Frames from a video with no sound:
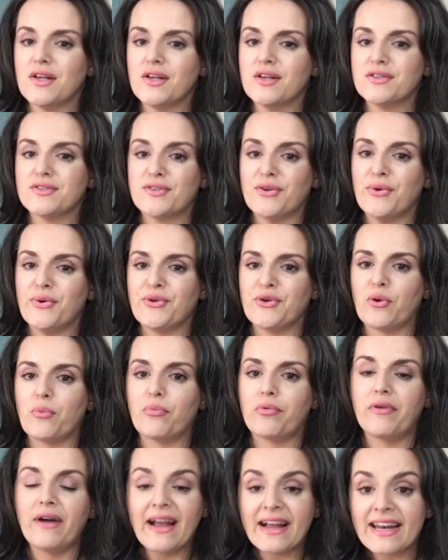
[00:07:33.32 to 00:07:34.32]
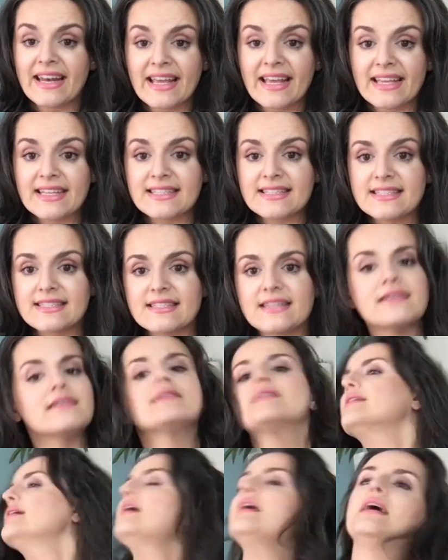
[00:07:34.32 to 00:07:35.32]
So you're pregnant
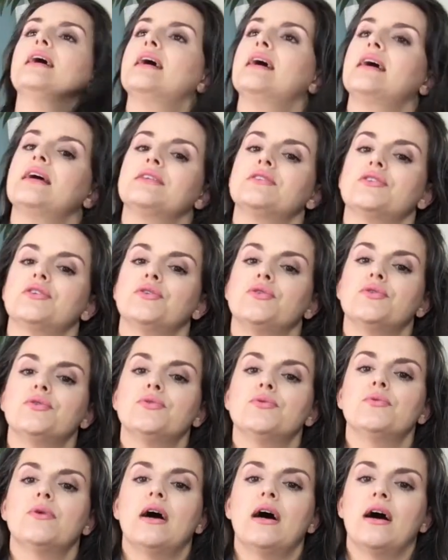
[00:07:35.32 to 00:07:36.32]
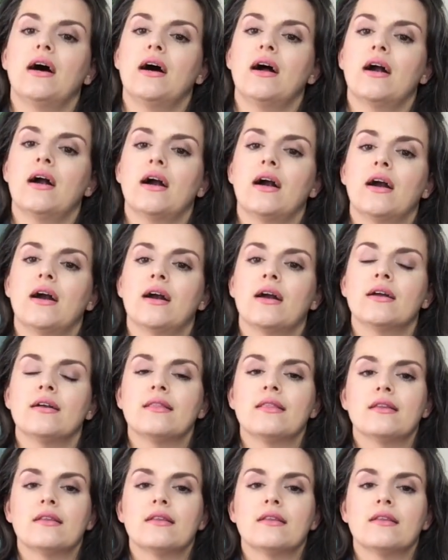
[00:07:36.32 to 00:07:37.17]
and you are